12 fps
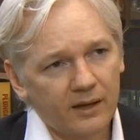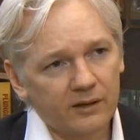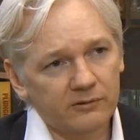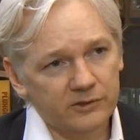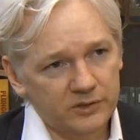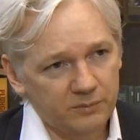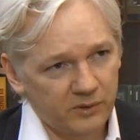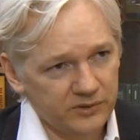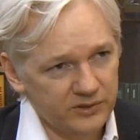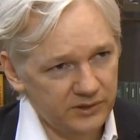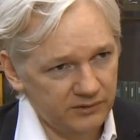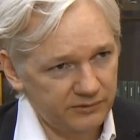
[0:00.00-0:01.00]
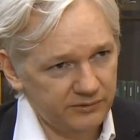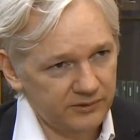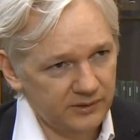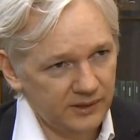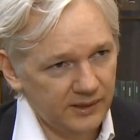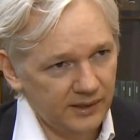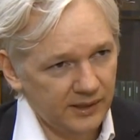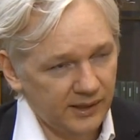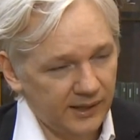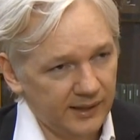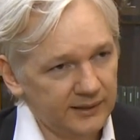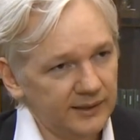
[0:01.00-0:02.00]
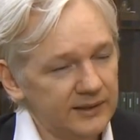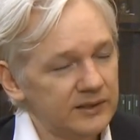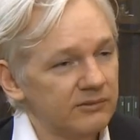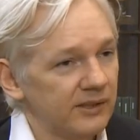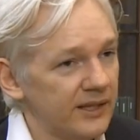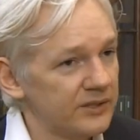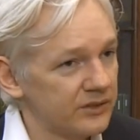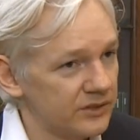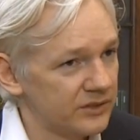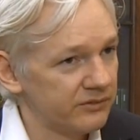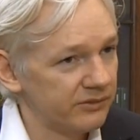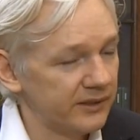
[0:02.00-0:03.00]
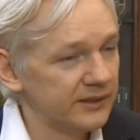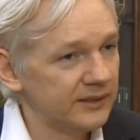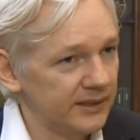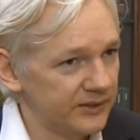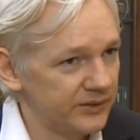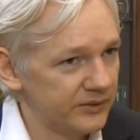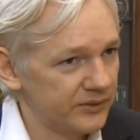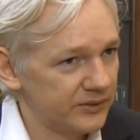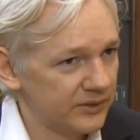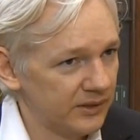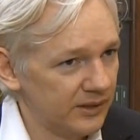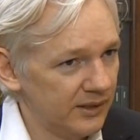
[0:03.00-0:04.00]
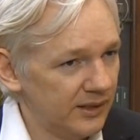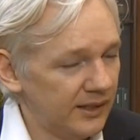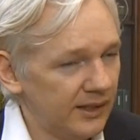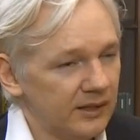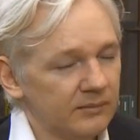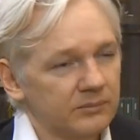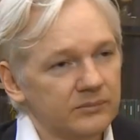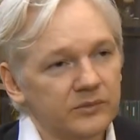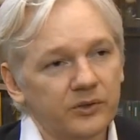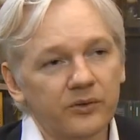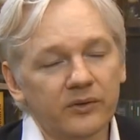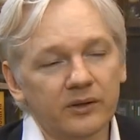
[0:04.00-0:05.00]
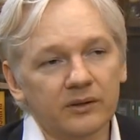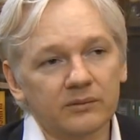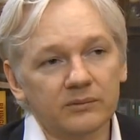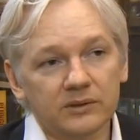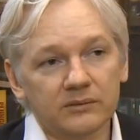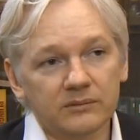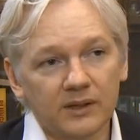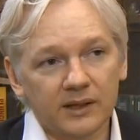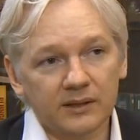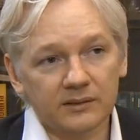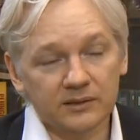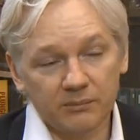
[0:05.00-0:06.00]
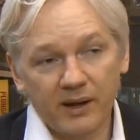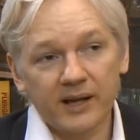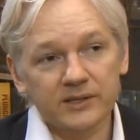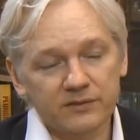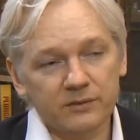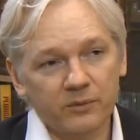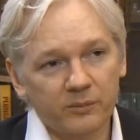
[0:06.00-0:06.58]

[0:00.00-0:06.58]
responsive, at least in relation to sovereignty issues, to the demands of the